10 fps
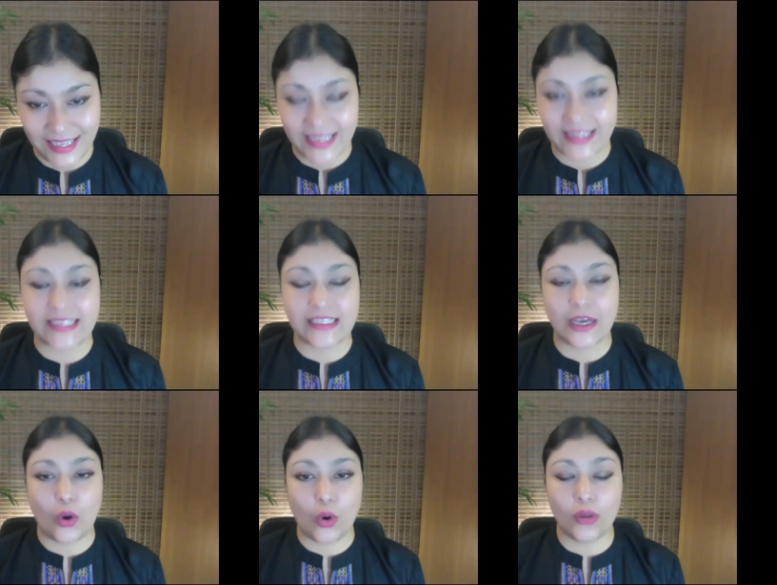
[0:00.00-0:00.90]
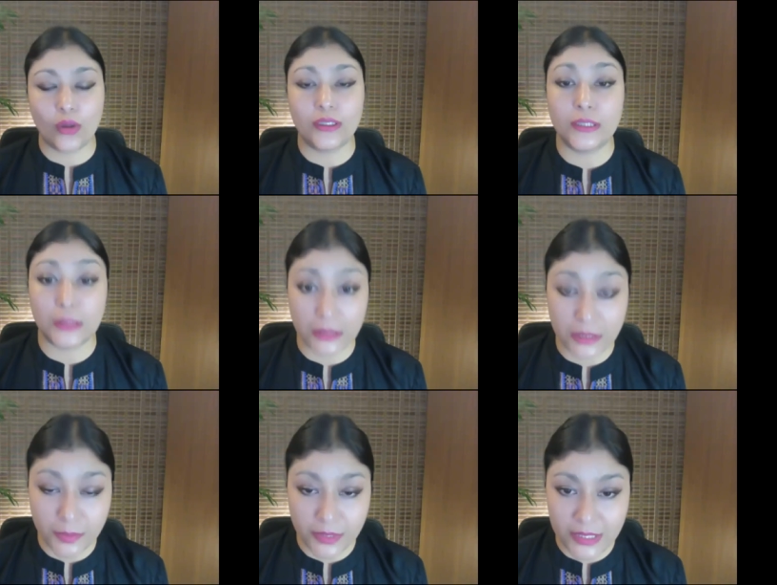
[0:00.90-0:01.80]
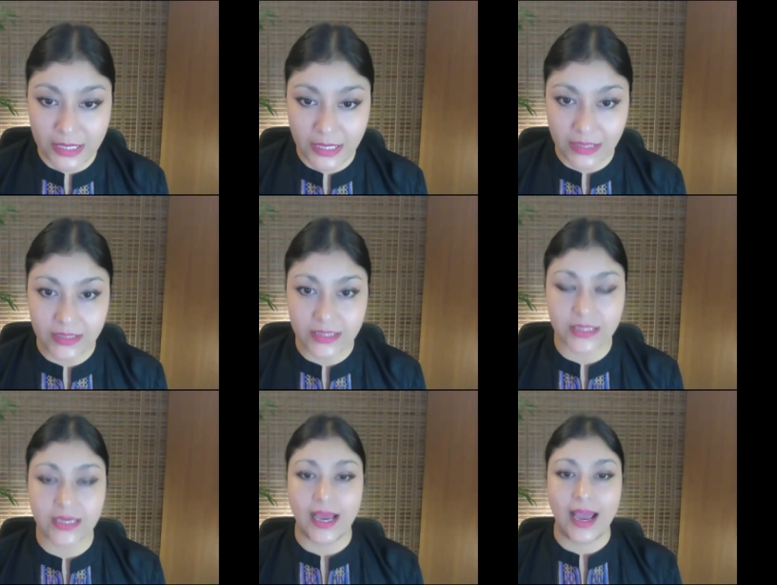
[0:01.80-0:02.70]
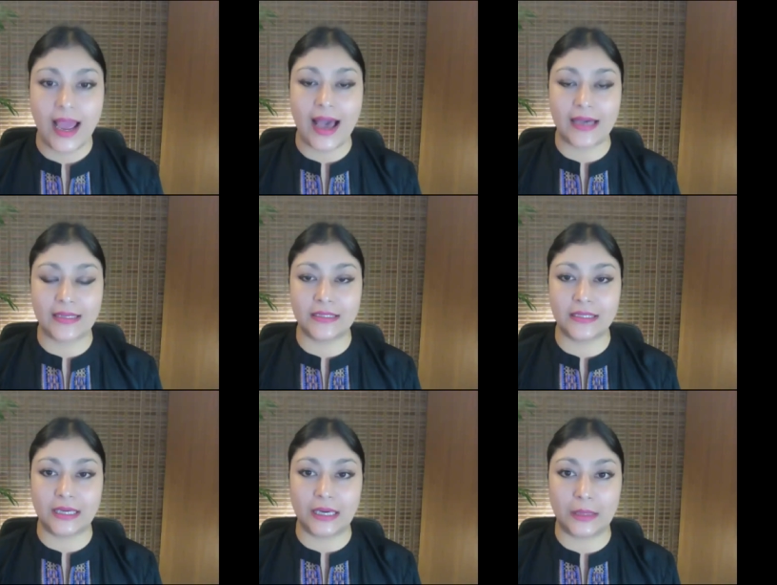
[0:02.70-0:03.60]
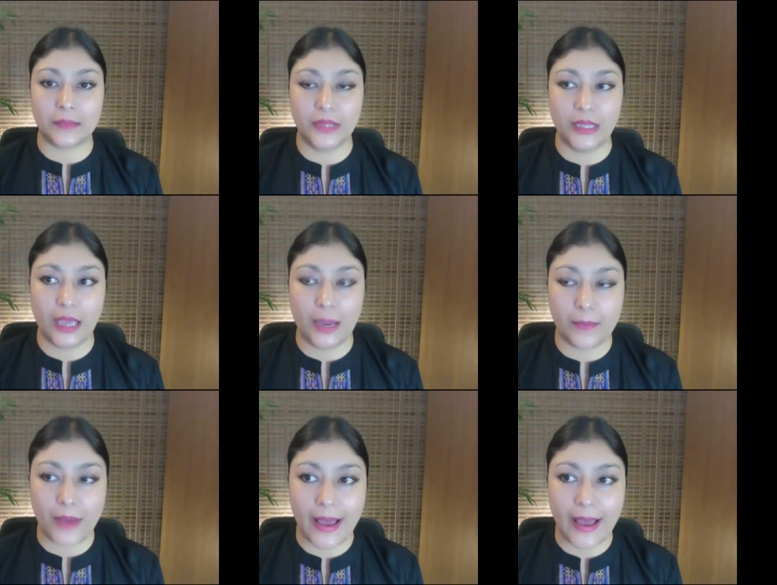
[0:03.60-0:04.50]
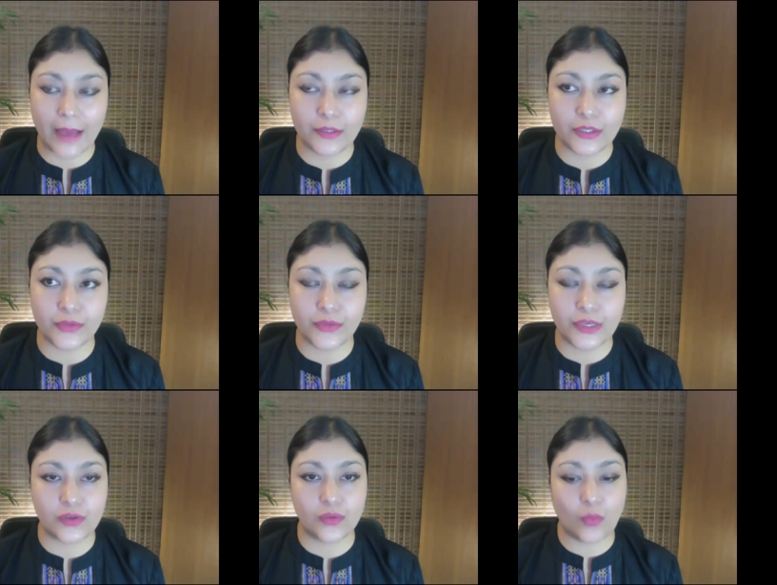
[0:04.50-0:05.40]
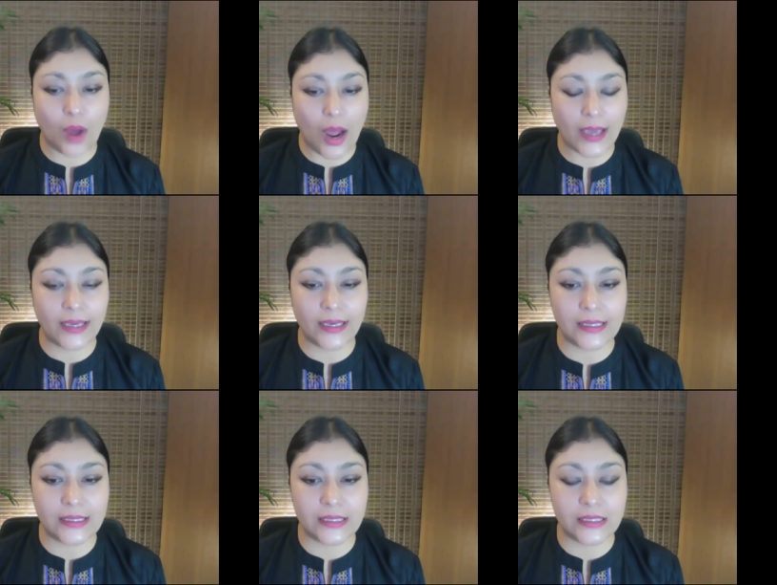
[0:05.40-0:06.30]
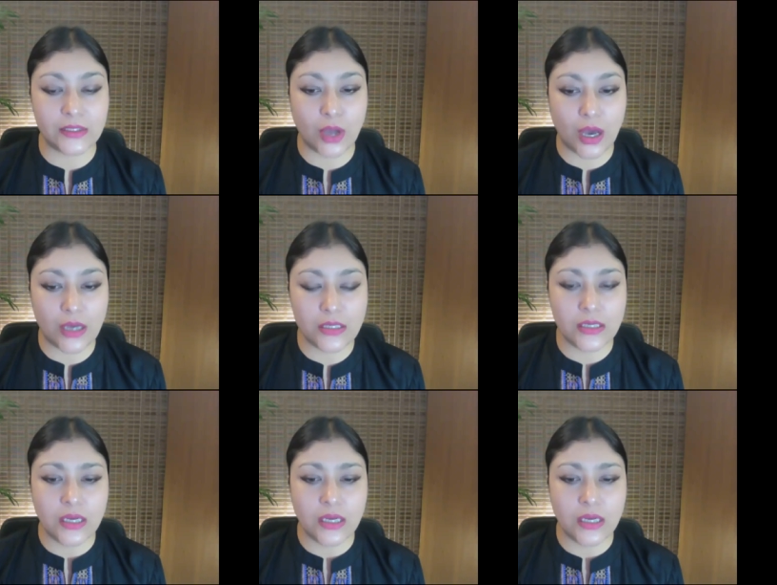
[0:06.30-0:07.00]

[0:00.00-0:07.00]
These are all learnable skills, and perhaps the reason why it is not